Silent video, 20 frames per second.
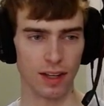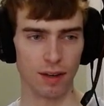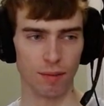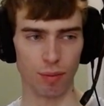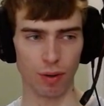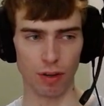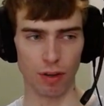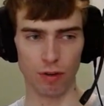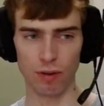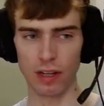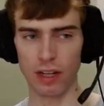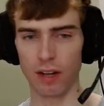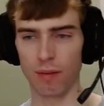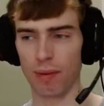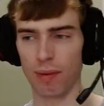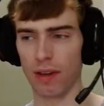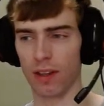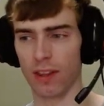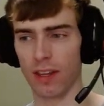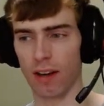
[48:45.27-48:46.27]
But you need to
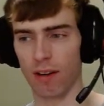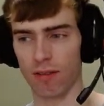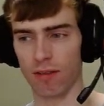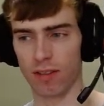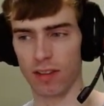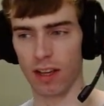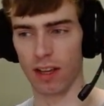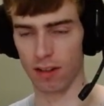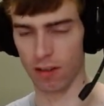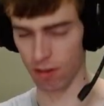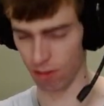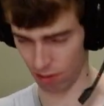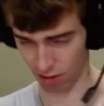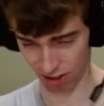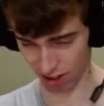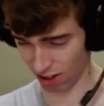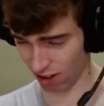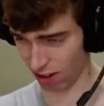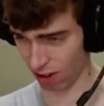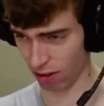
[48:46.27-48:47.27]
be on the outside to do the
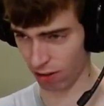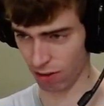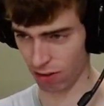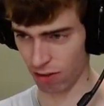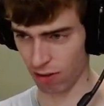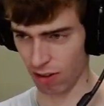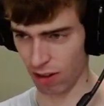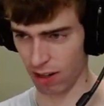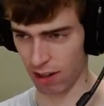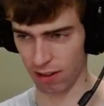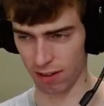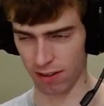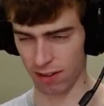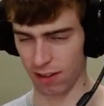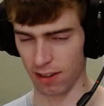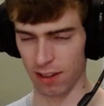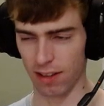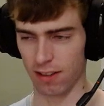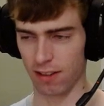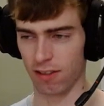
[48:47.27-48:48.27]
turns, so then
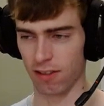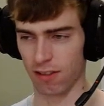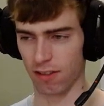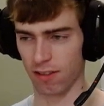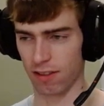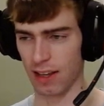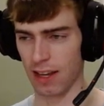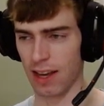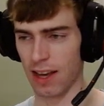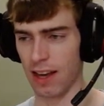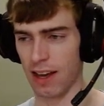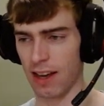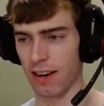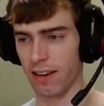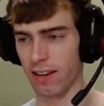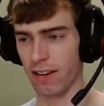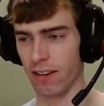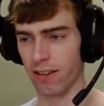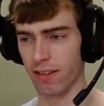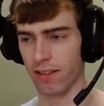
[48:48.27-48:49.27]
it's just I
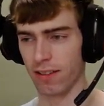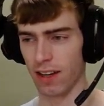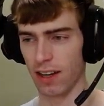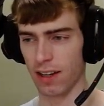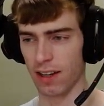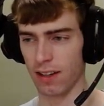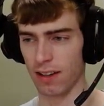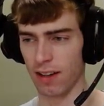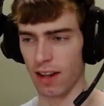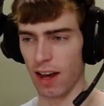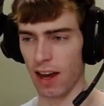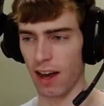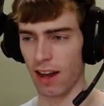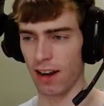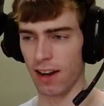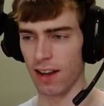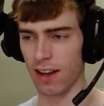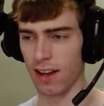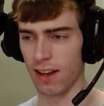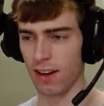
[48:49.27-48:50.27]
don't know.
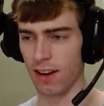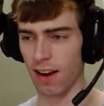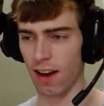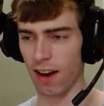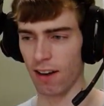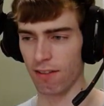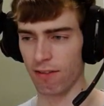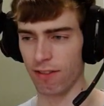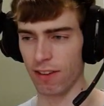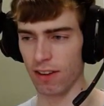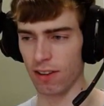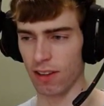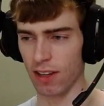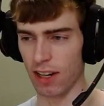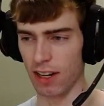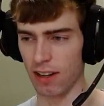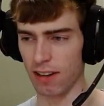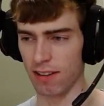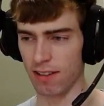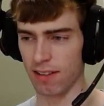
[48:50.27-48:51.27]
Not feeling it.